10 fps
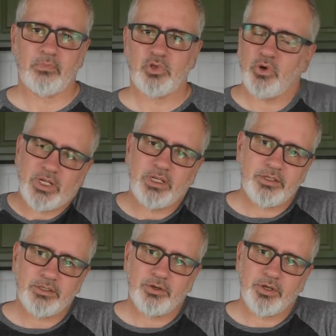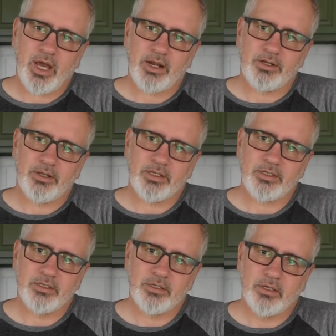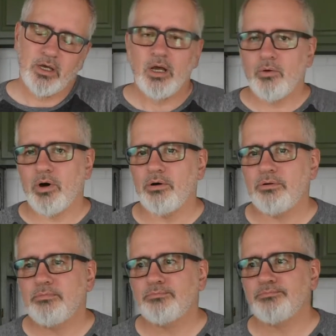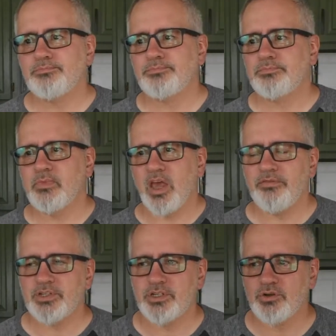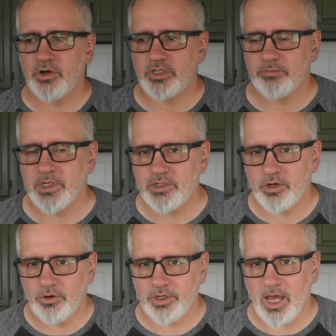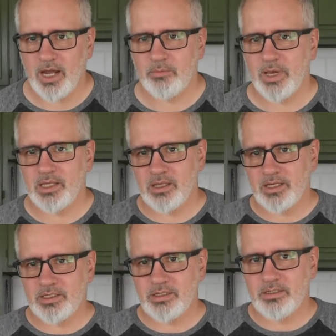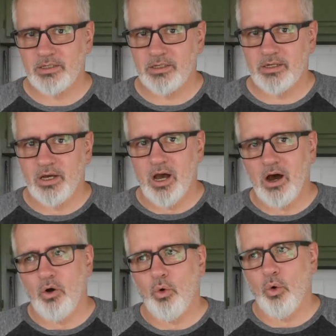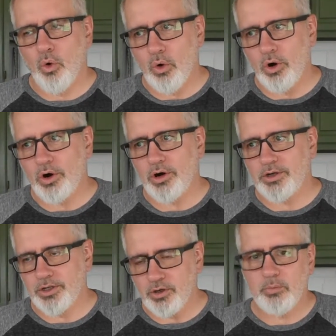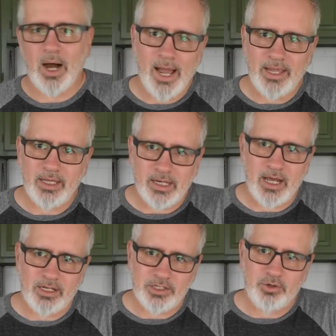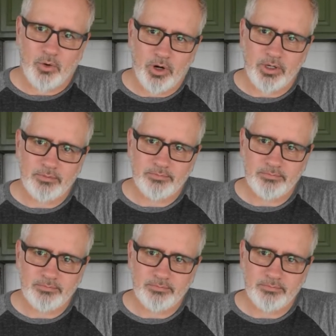Do I need to show you how to do this? Well, if it's a choice of me showing you how to make these or you buying it at a store,